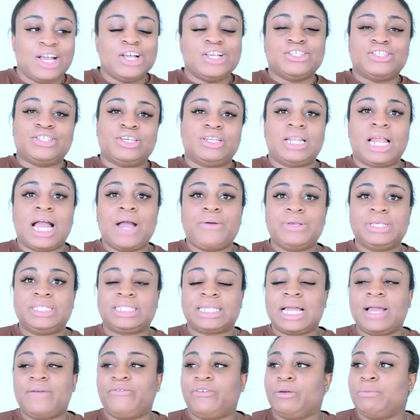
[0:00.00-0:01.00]
So now it's
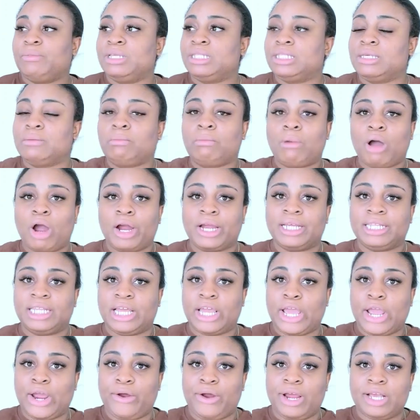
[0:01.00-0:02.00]
time for me to mark the
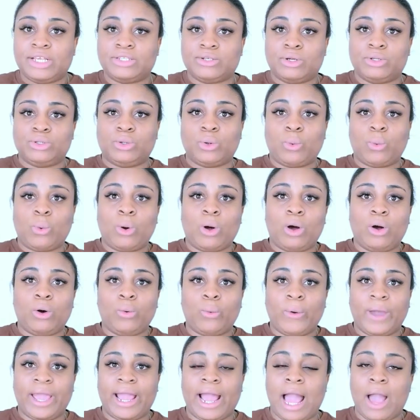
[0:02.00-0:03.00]
areas on the wall
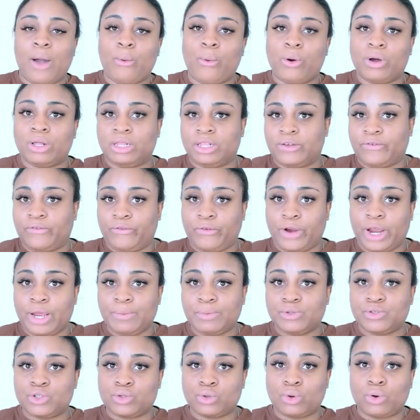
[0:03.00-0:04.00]
where I want the
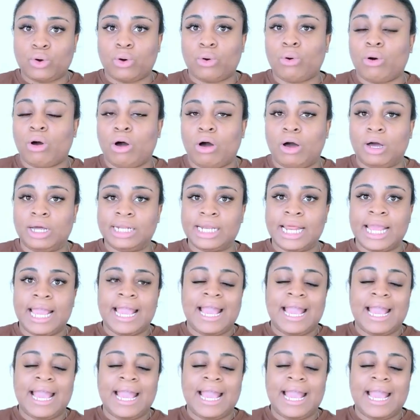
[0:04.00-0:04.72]
frames to go on,